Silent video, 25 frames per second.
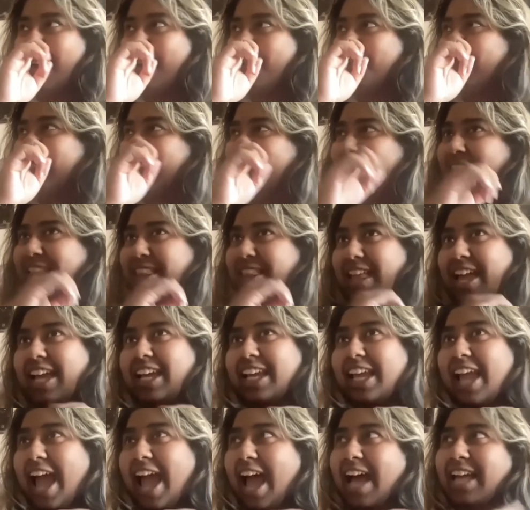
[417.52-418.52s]
But then
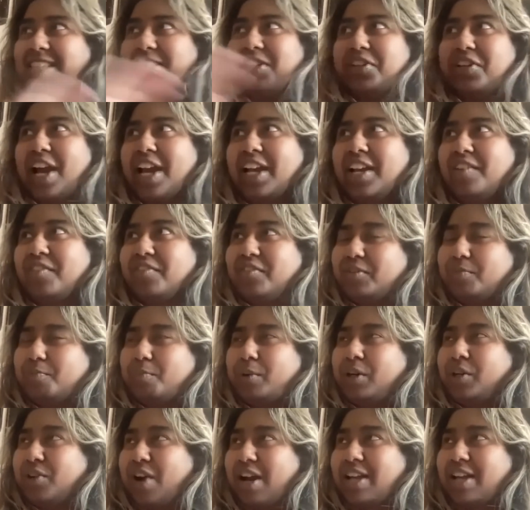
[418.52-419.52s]
like as you kind of
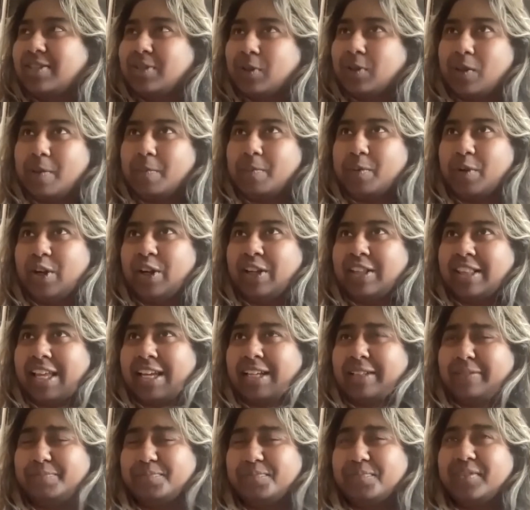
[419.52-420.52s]
progress through the book,
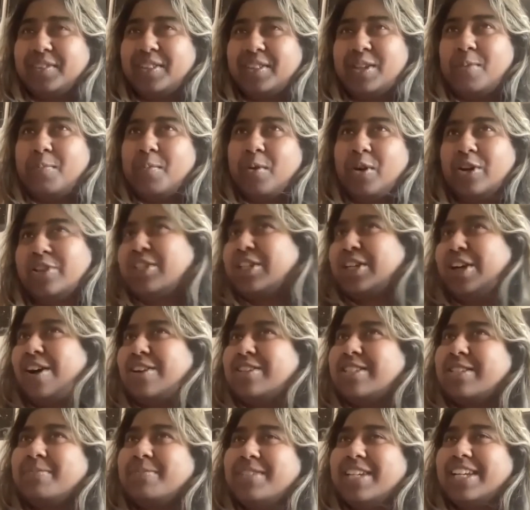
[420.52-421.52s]
like the more she calls
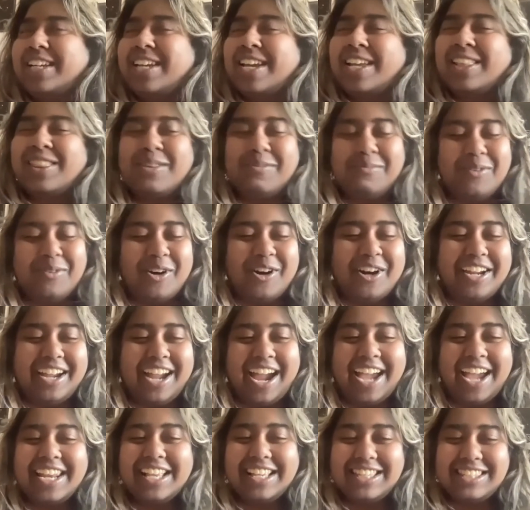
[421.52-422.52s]
him dickhead, the more it
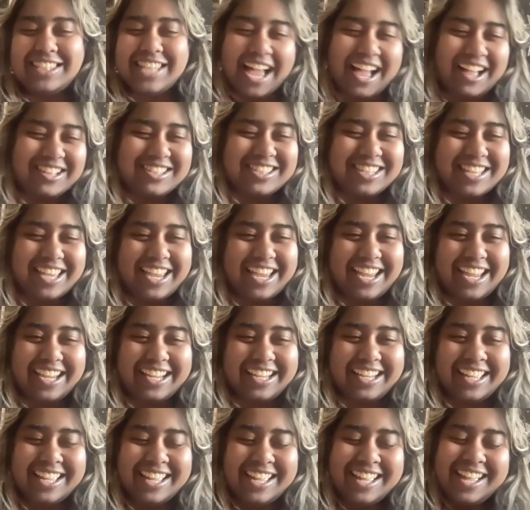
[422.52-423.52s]
kind of sounds like,
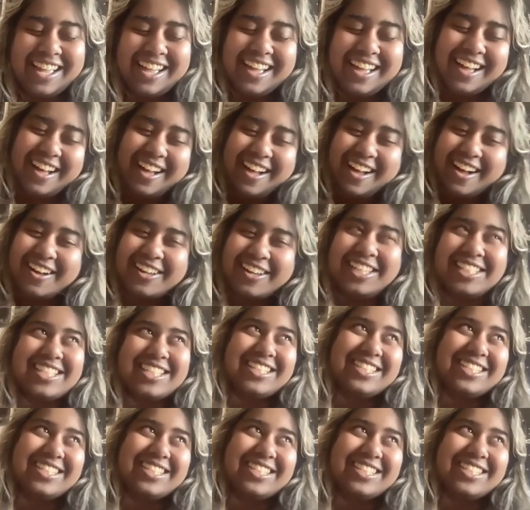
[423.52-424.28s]
oh, he's a